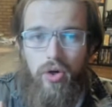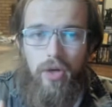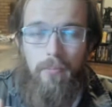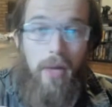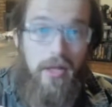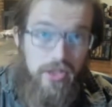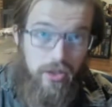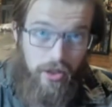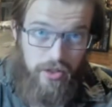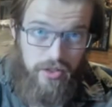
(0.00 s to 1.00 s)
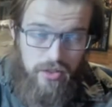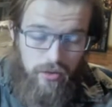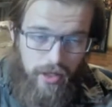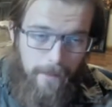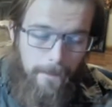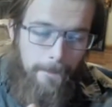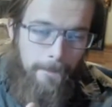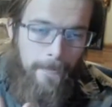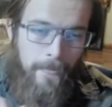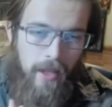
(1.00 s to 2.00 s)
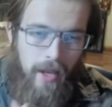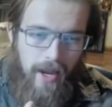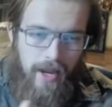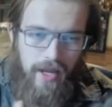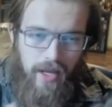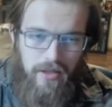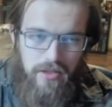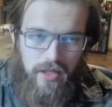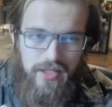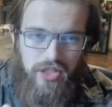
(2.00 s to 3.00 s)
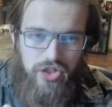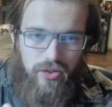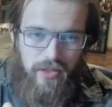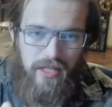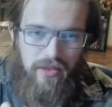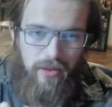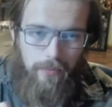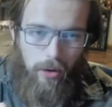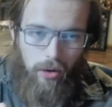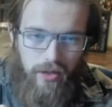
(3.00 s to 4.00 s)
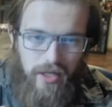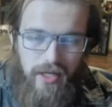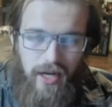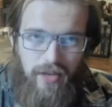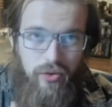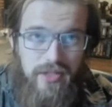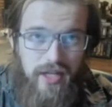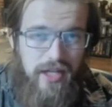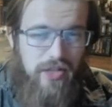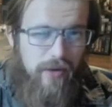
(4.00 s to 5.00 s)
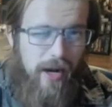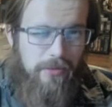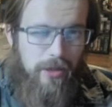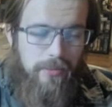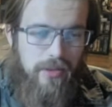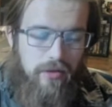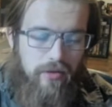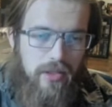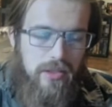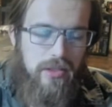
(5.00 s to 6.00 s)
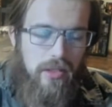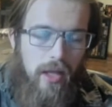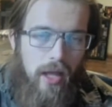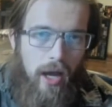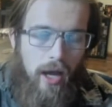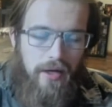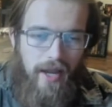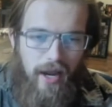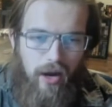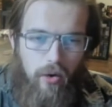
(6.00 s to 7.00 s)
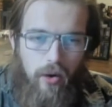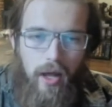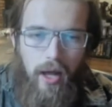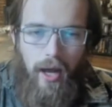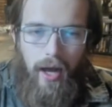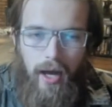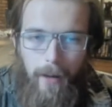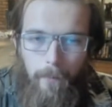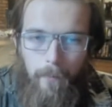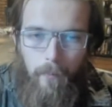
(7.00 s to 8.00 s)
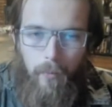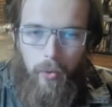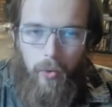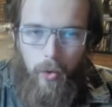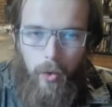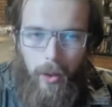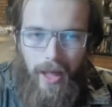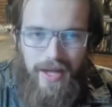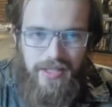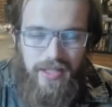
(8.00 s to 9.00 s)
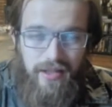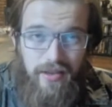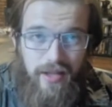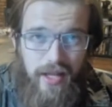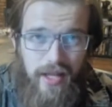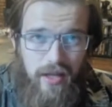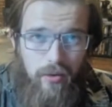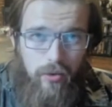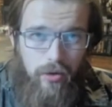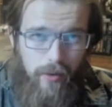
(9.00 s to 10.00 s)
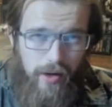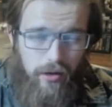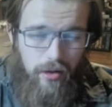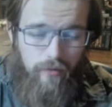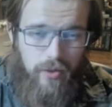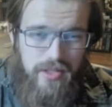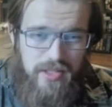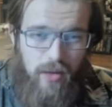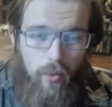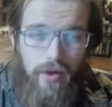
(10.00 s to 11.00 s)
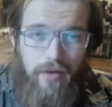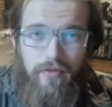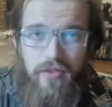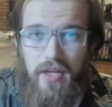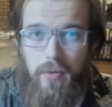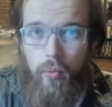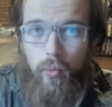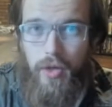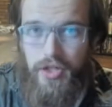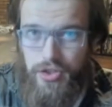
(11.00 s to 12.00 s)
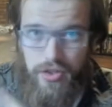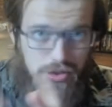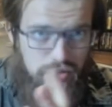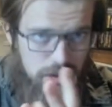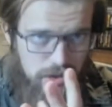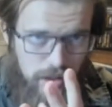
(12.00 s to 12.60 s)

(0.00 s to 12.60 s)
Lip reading: monster hunters, okay? And essentially the party got those guys wrapped up into this. Now, last thing that they were aware of was that one of the Witchers,